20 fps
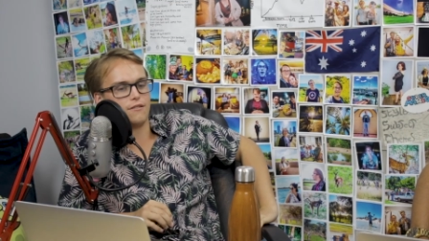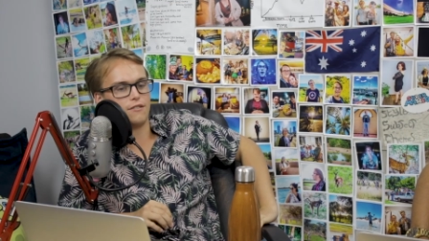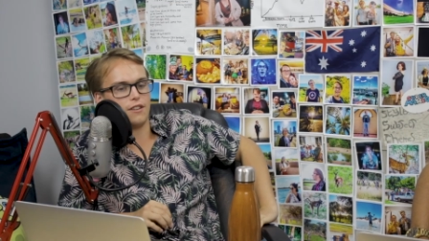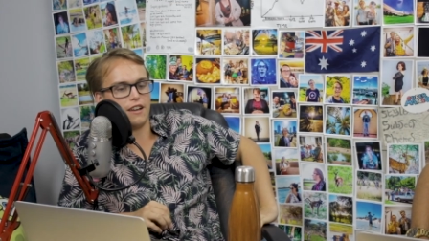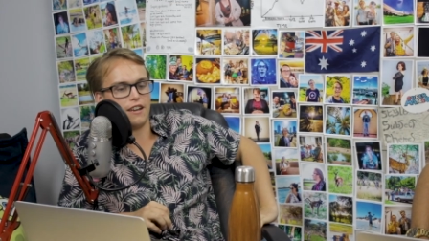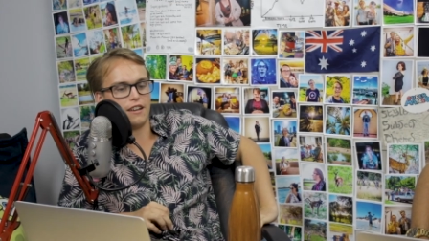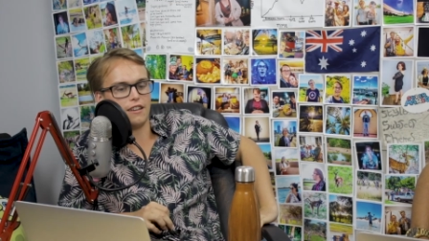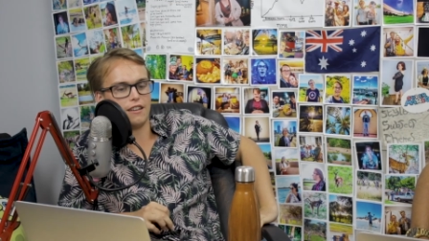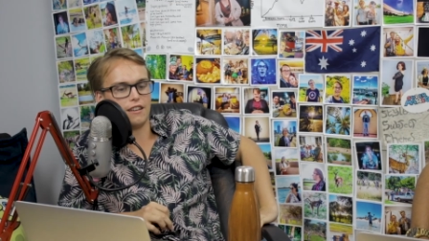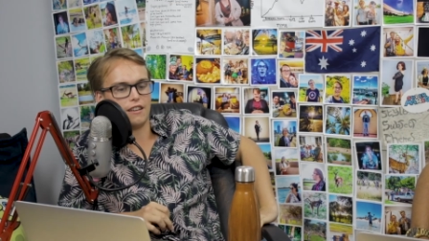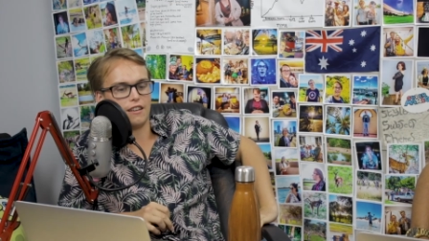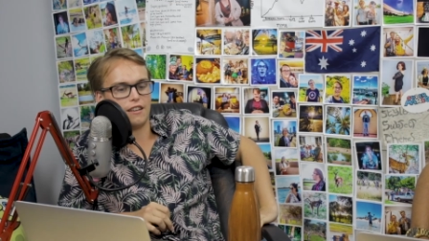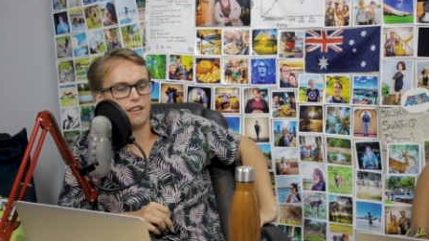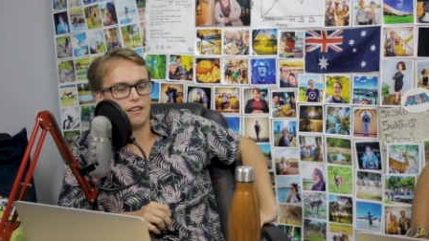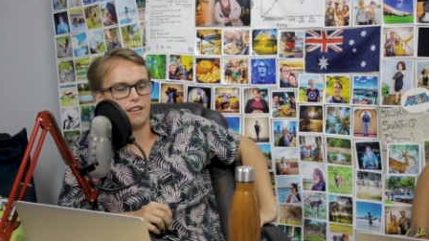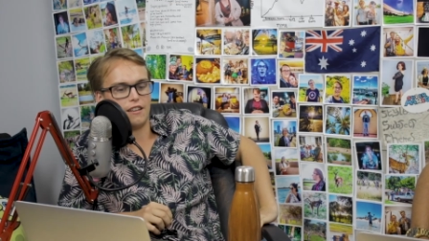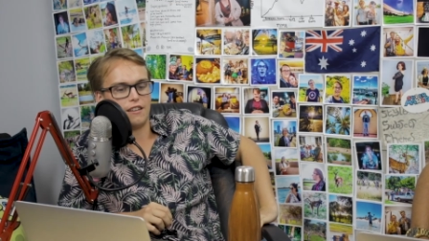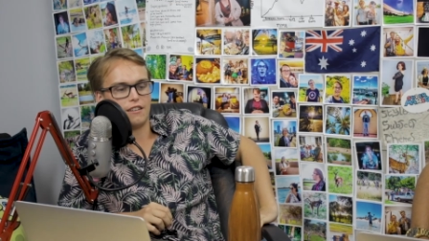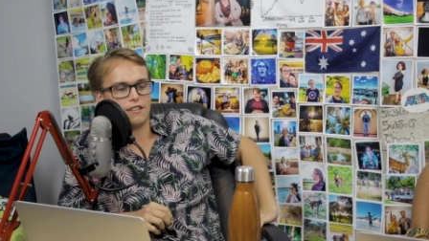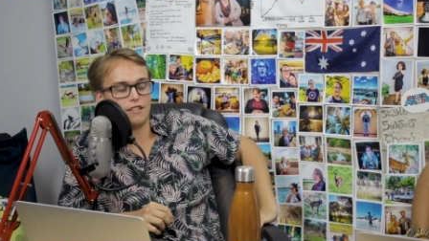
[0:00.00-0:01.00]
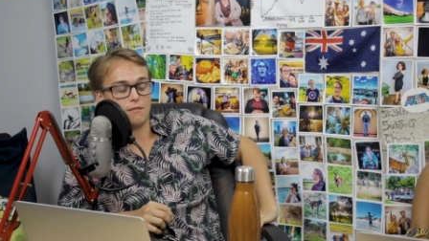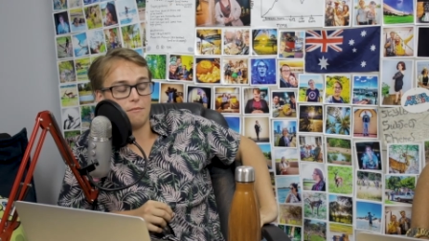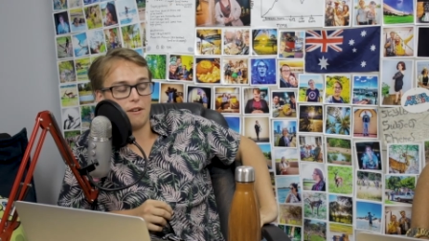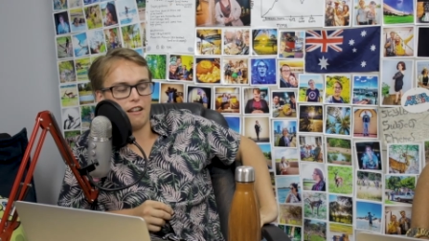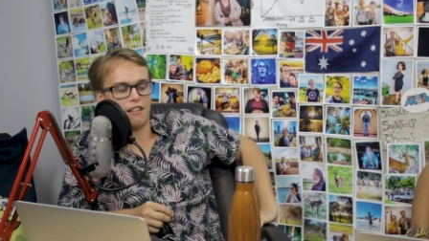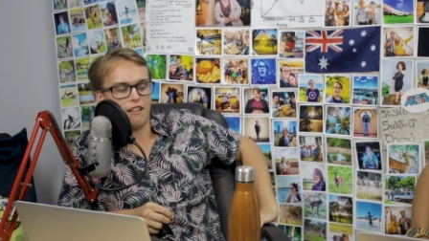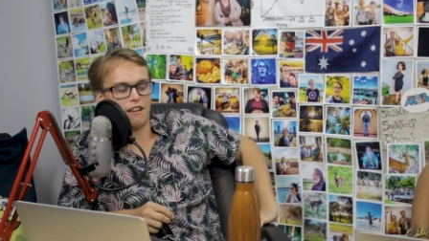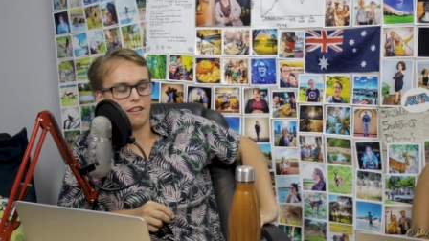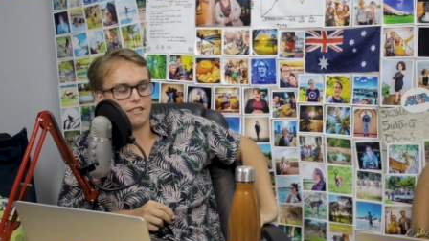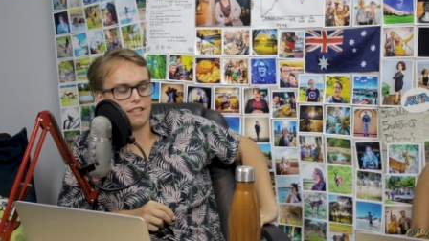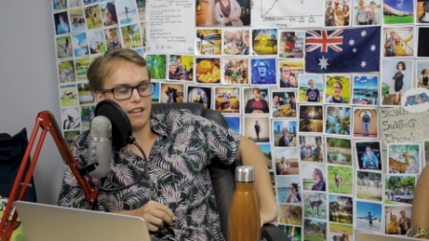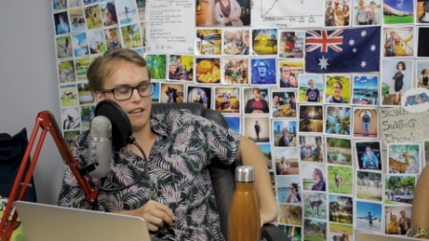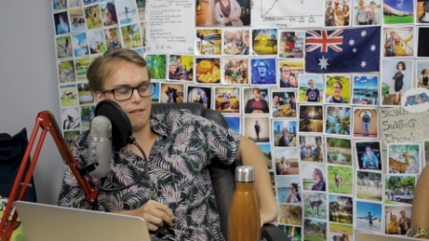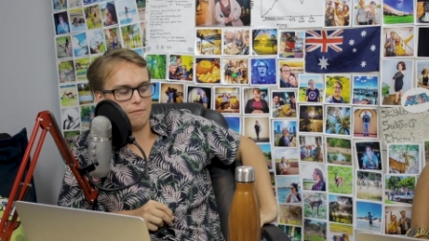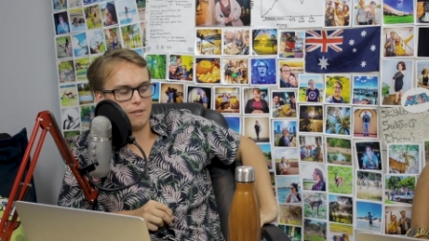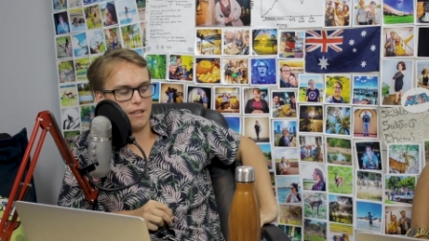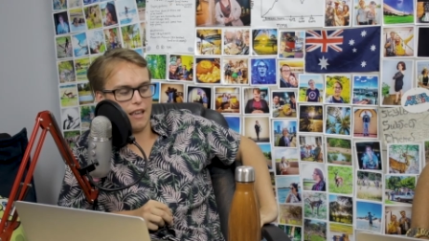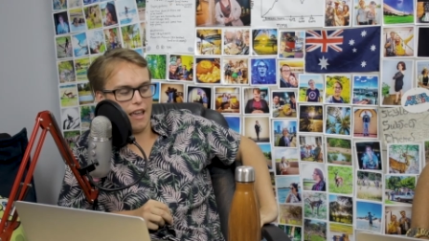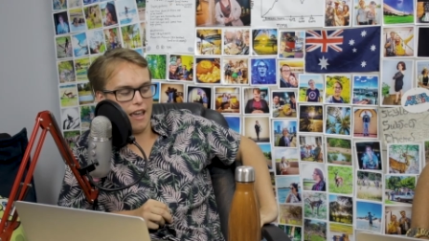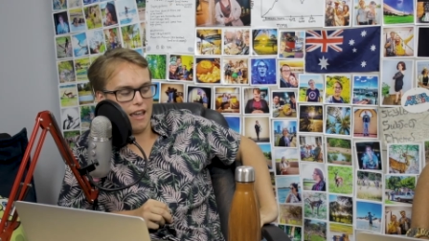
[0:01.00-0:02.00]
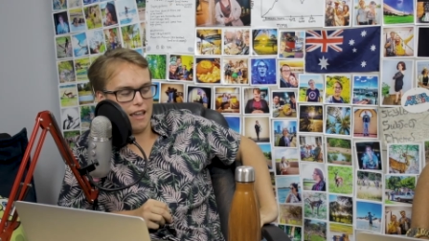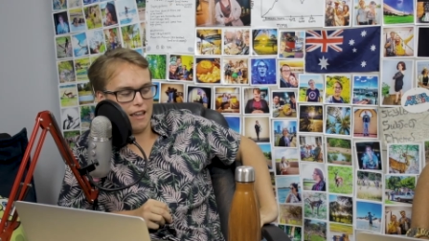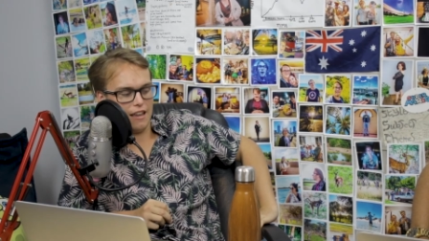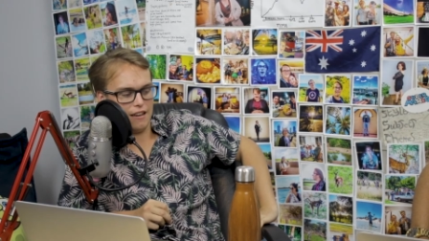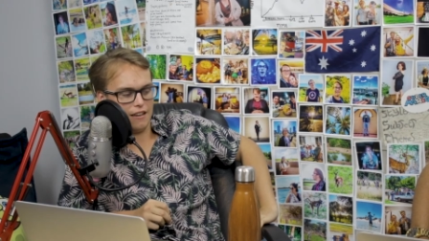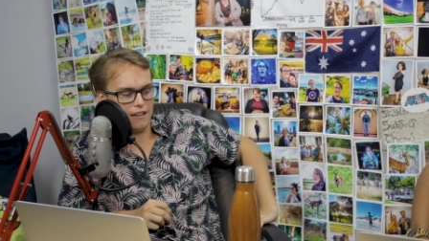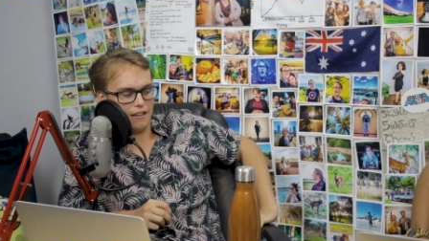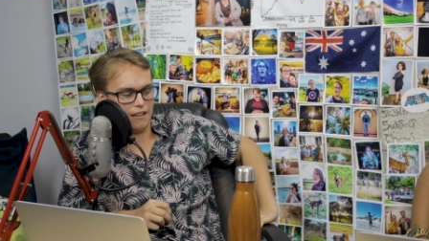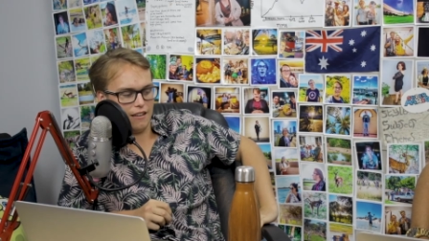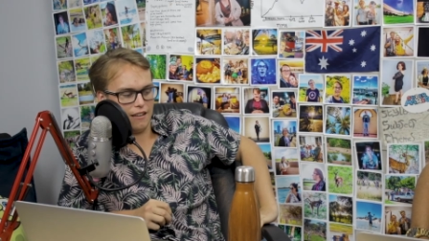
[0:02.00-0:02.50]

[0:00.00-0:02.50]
of like, because my last name's Aid.